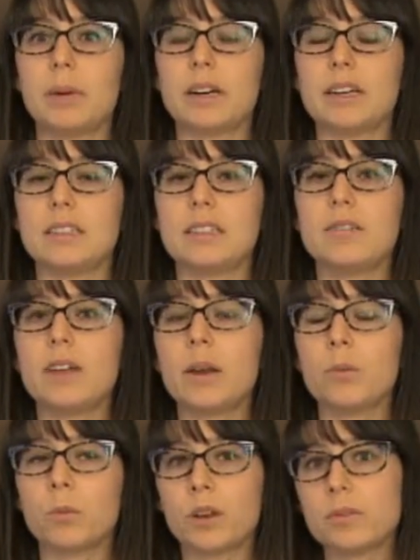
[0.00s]
But I did
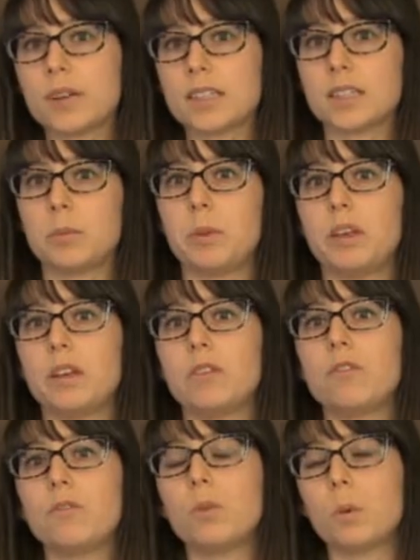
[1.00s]
find one recipe
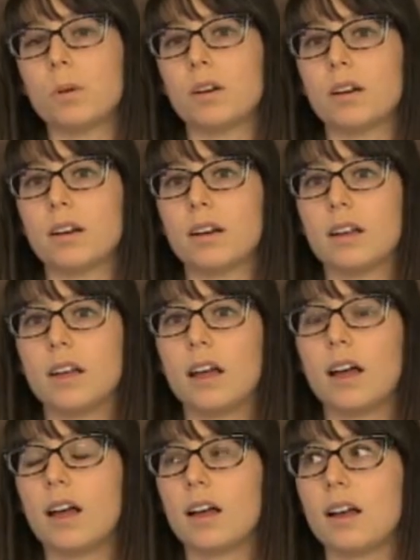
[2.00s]
for
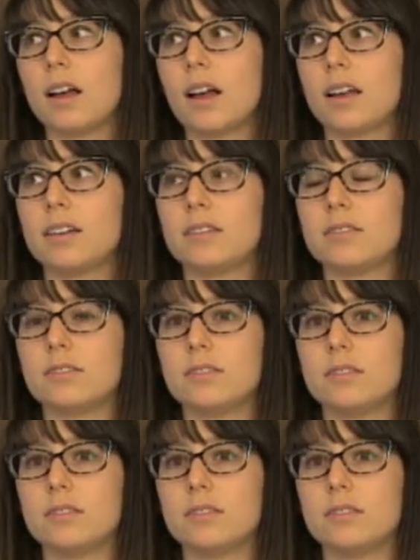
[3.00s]
a kind of